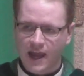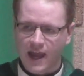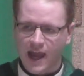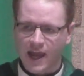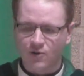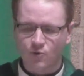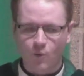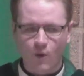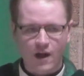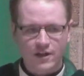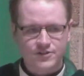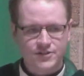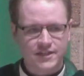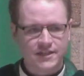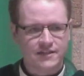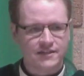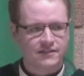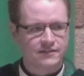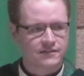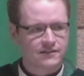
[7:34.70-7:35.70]
And
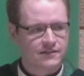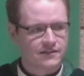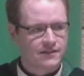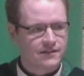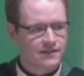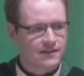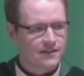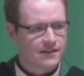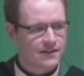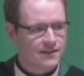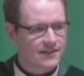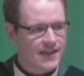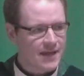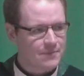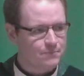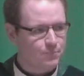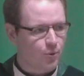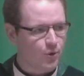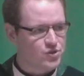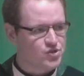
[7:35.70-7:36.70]
watching
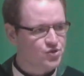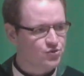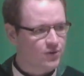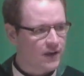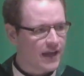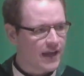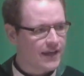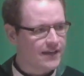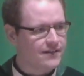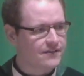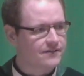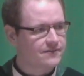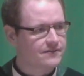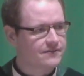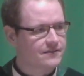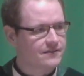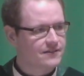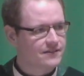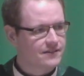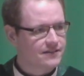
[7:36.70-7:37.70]
that portrayed
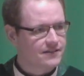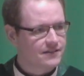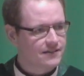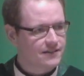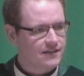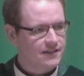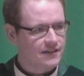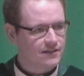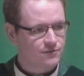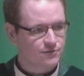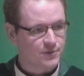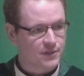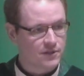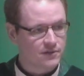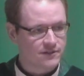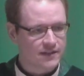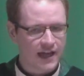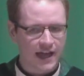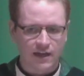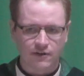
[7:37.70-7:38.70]
in
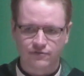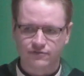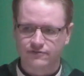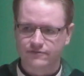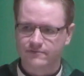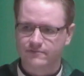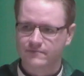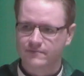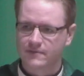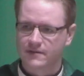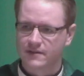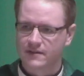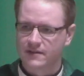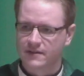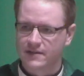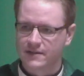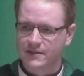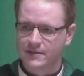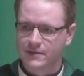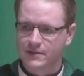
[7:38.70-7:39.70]
real life
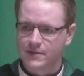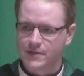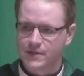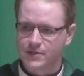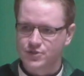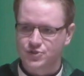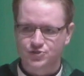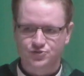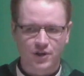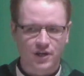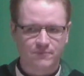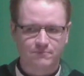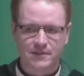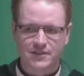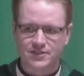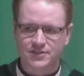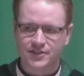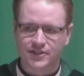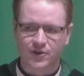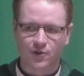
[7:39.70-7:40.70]
struck me
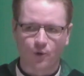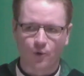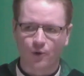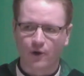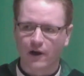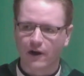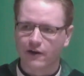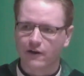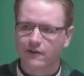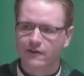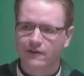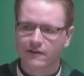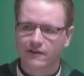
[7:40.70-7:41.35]
to the core.